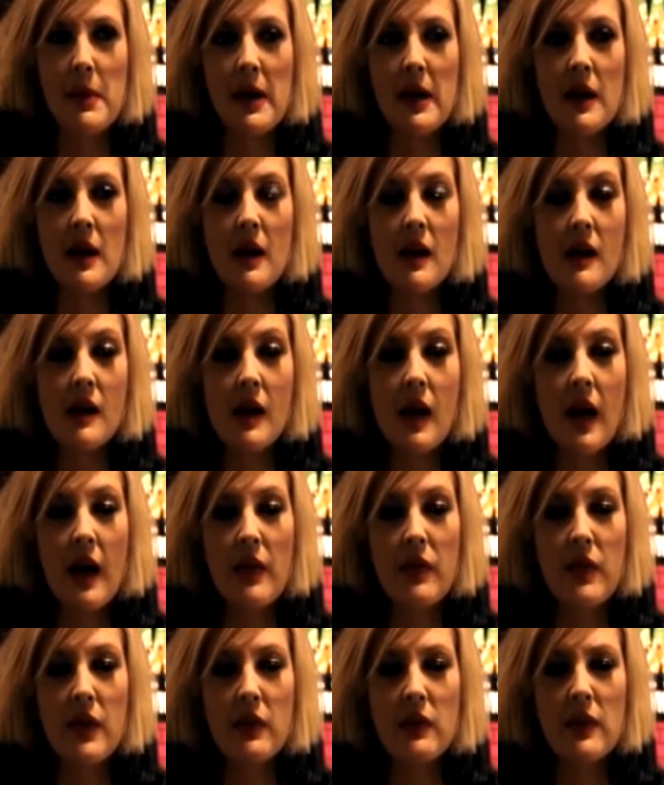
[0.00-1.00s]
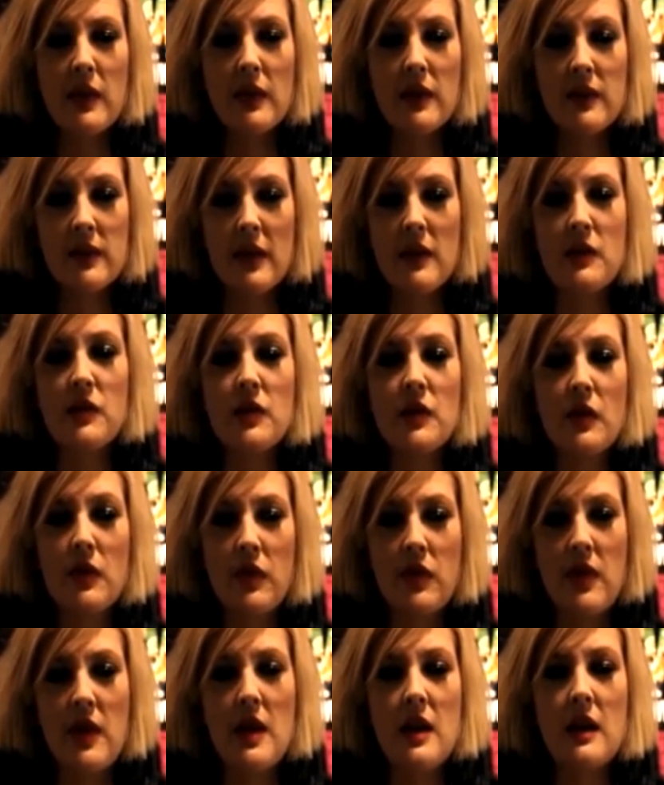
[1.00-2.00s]
But I think the essential
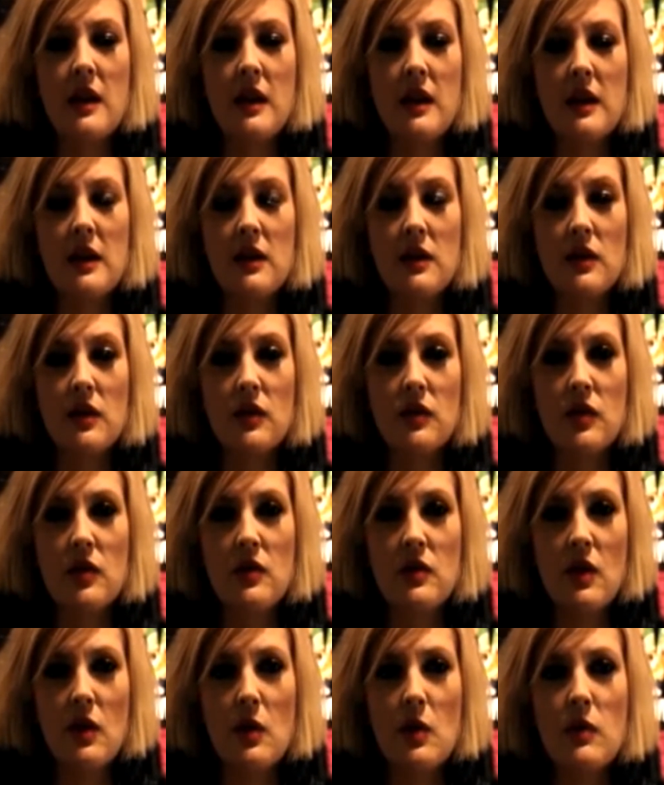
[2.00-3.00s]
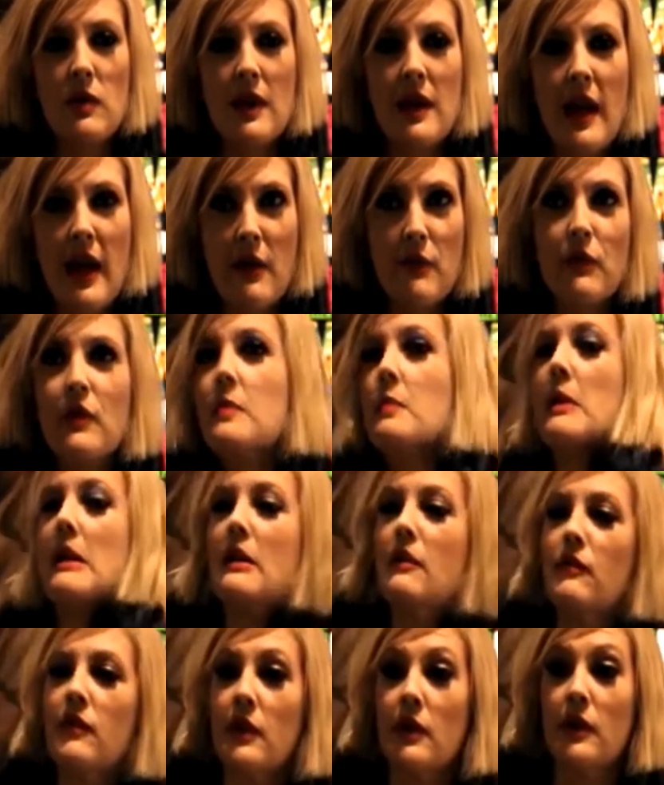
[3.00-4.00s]
thing is to know that
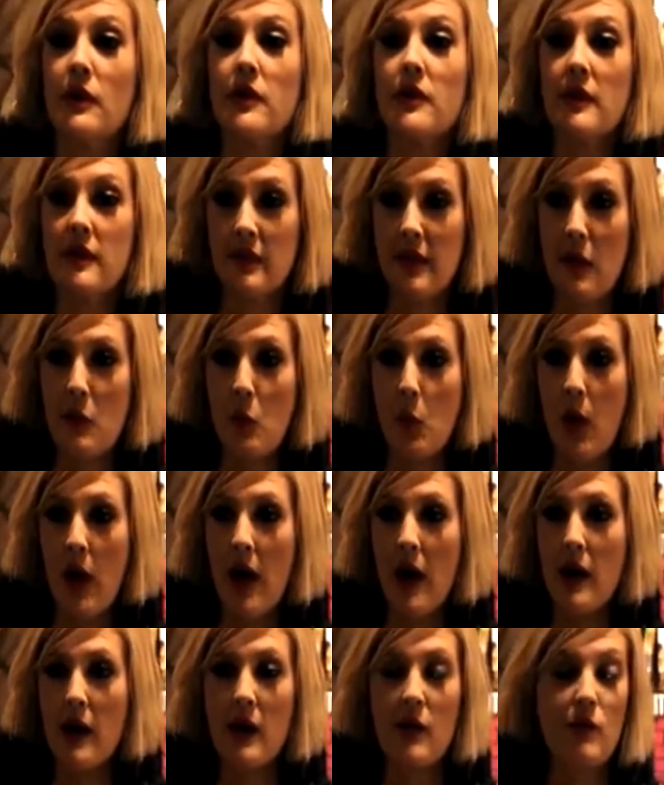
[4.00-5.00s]
everybody feels the same way.